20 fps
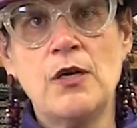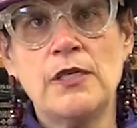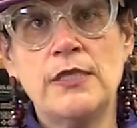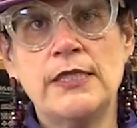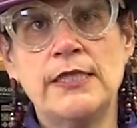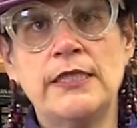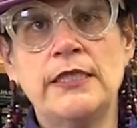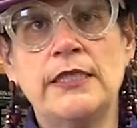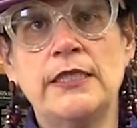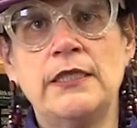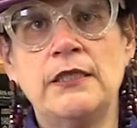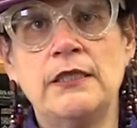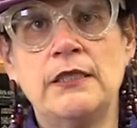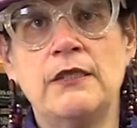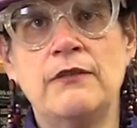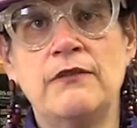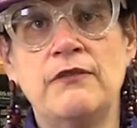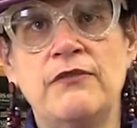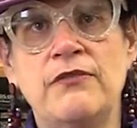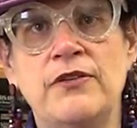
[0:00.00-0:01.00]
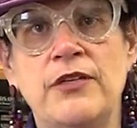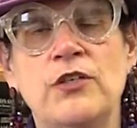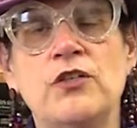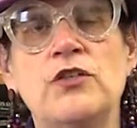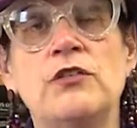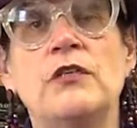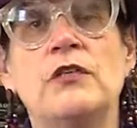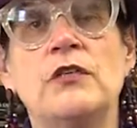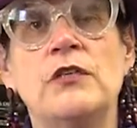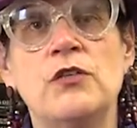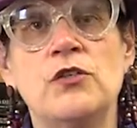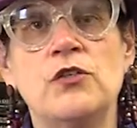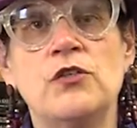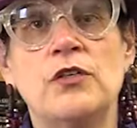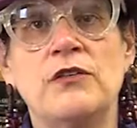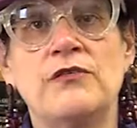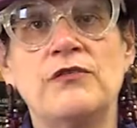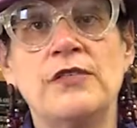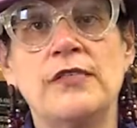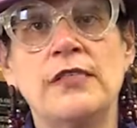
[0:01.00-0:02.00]
sea fish
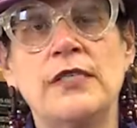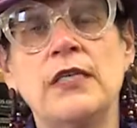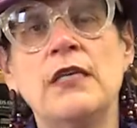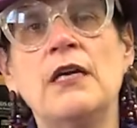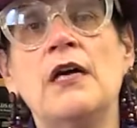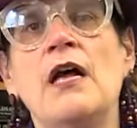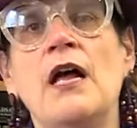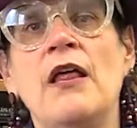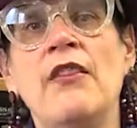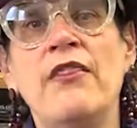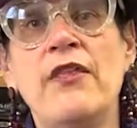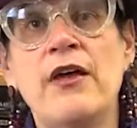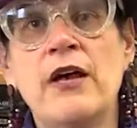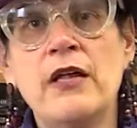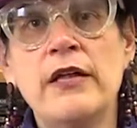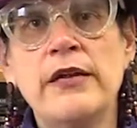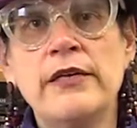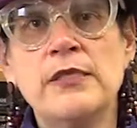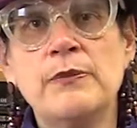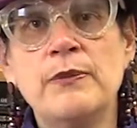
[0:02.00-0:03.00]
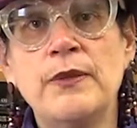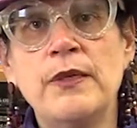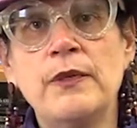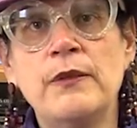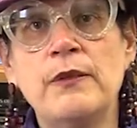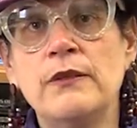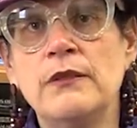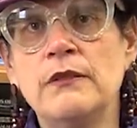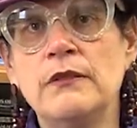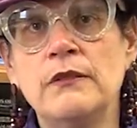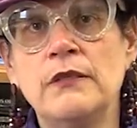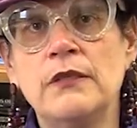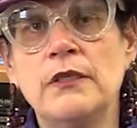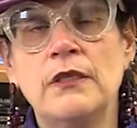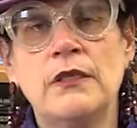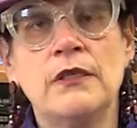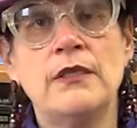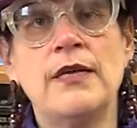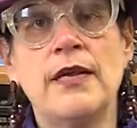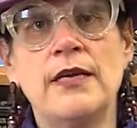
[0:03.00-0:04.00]
surfacing. They'll explode,
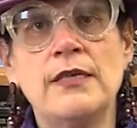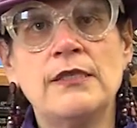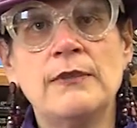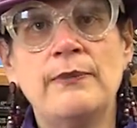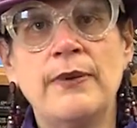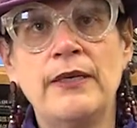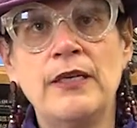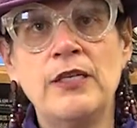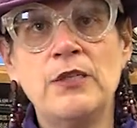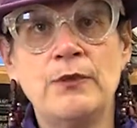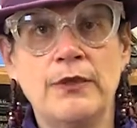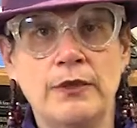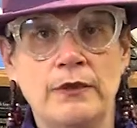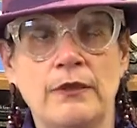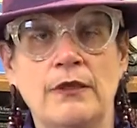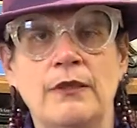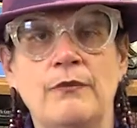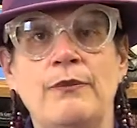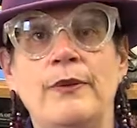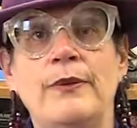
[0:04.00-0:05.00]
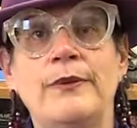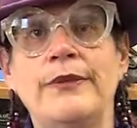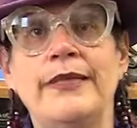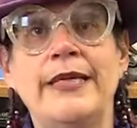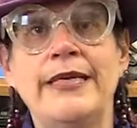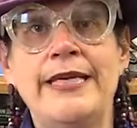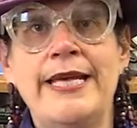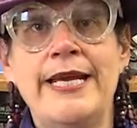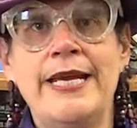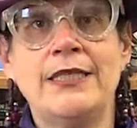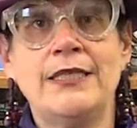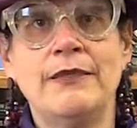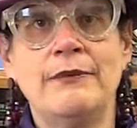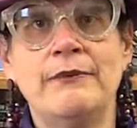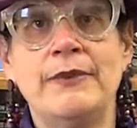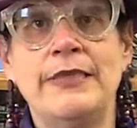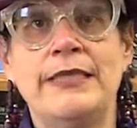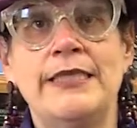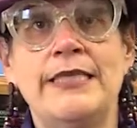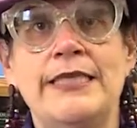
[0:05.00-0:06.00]
not as a punishment, but they
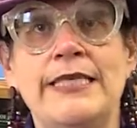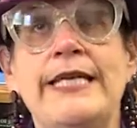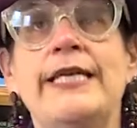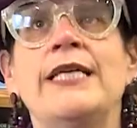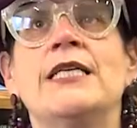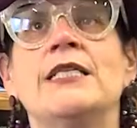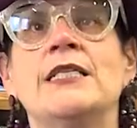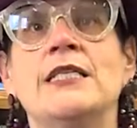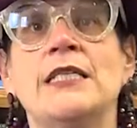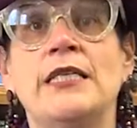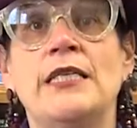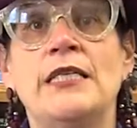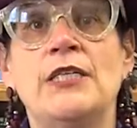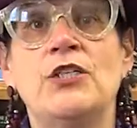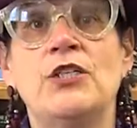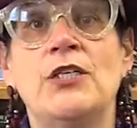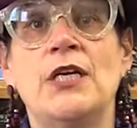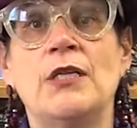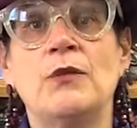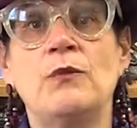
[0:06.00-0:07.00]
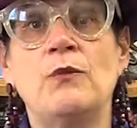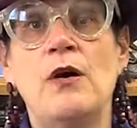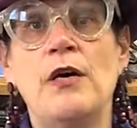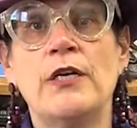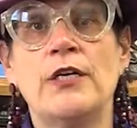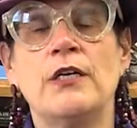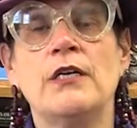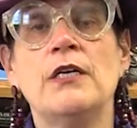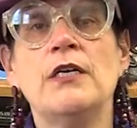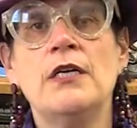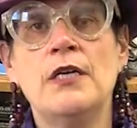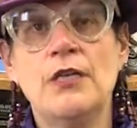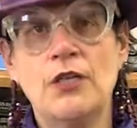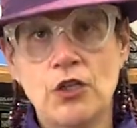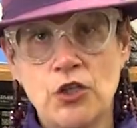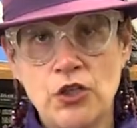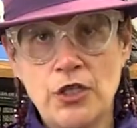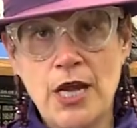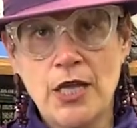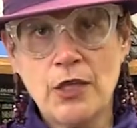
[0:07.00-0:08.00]
can't be contained in shallow water.
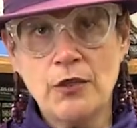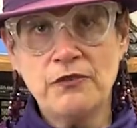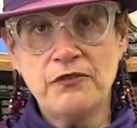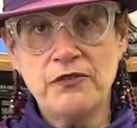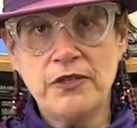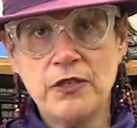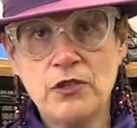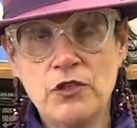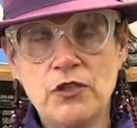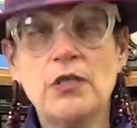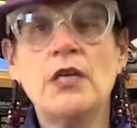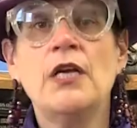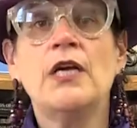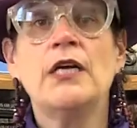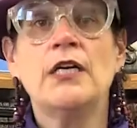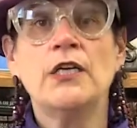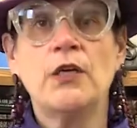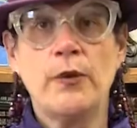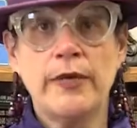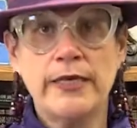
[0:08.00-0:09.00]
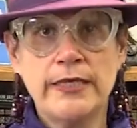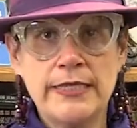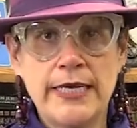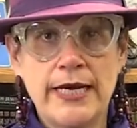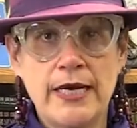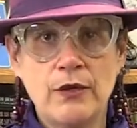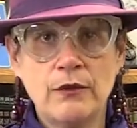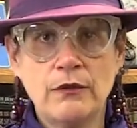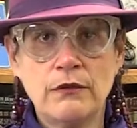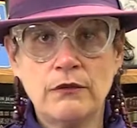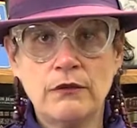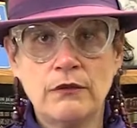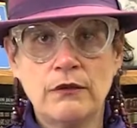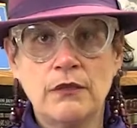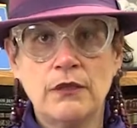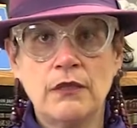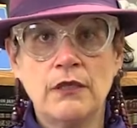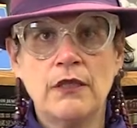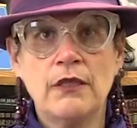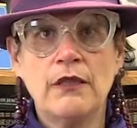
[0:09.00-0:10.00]
Shallow fish going down,
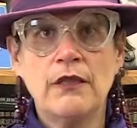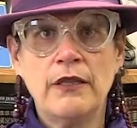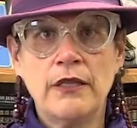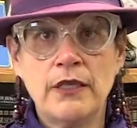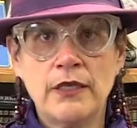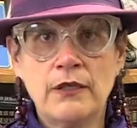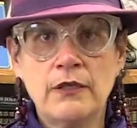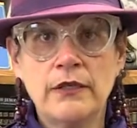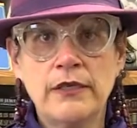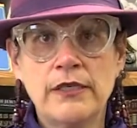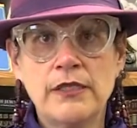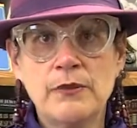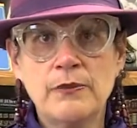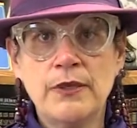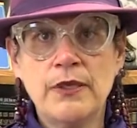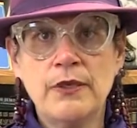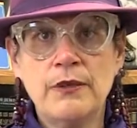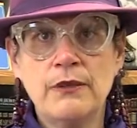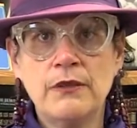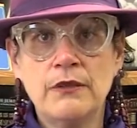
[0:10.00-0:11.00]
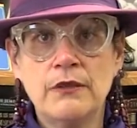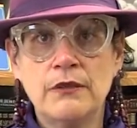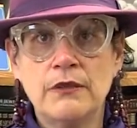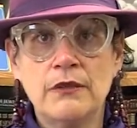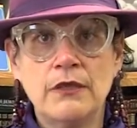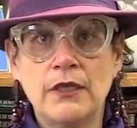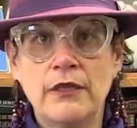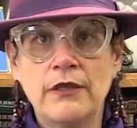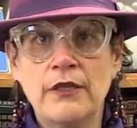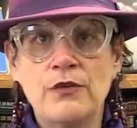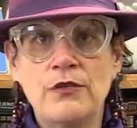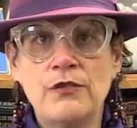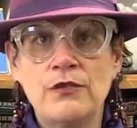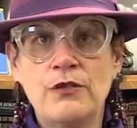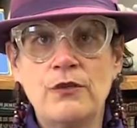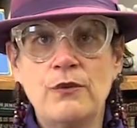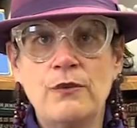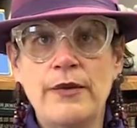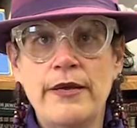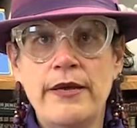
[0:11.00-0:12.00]
they'll explode. There's
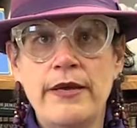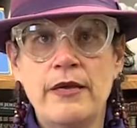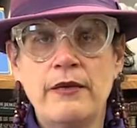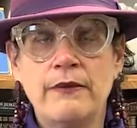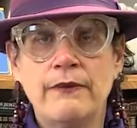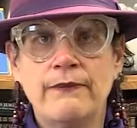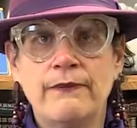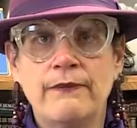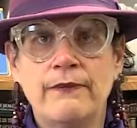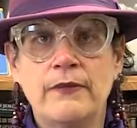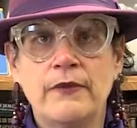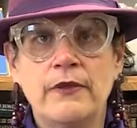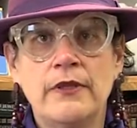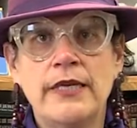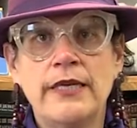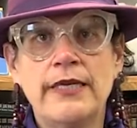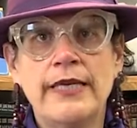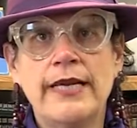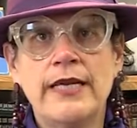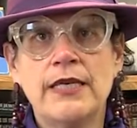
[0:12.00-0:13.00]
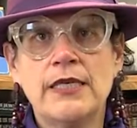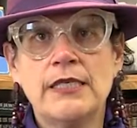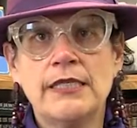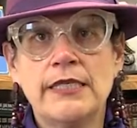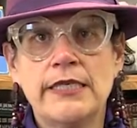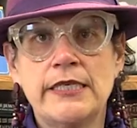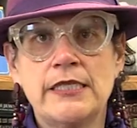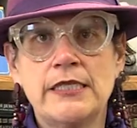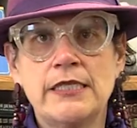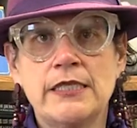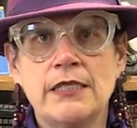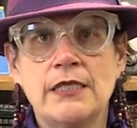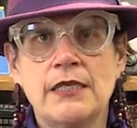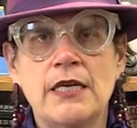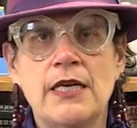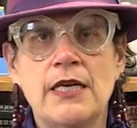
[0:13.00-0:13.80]
no way. They can't exist.